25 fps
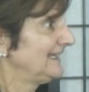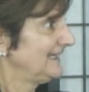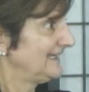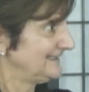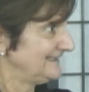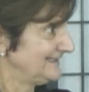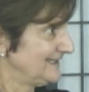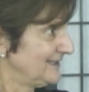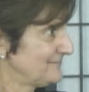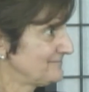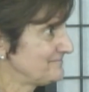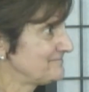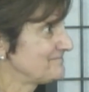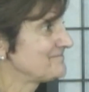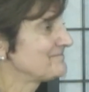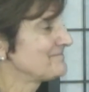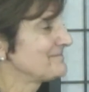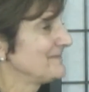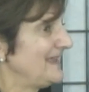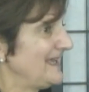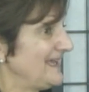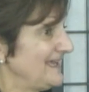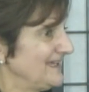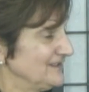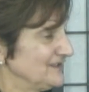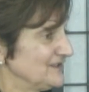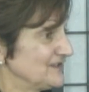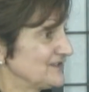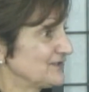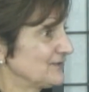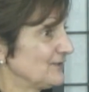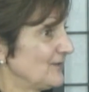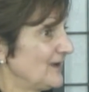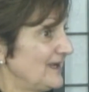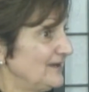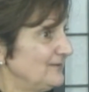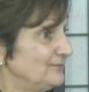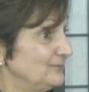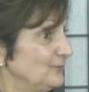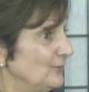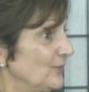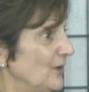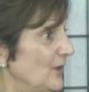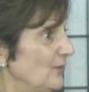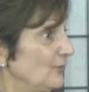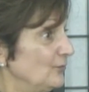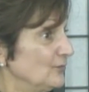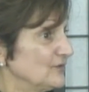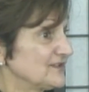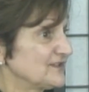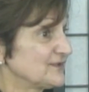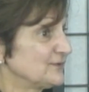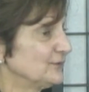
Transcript: Yep. And so I served